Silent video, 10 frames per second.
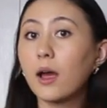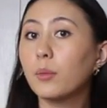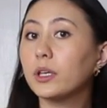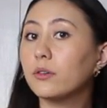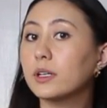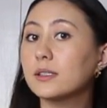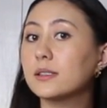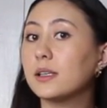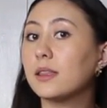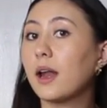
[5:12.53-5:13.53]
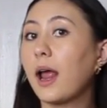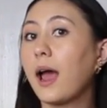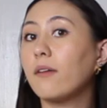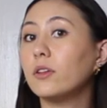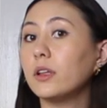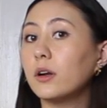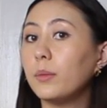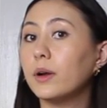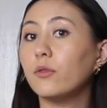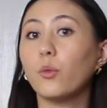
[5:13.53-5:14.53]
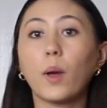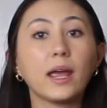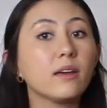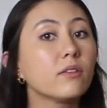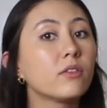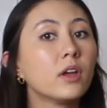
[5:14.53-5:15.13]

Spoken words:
but you can see that I have a little bit of wave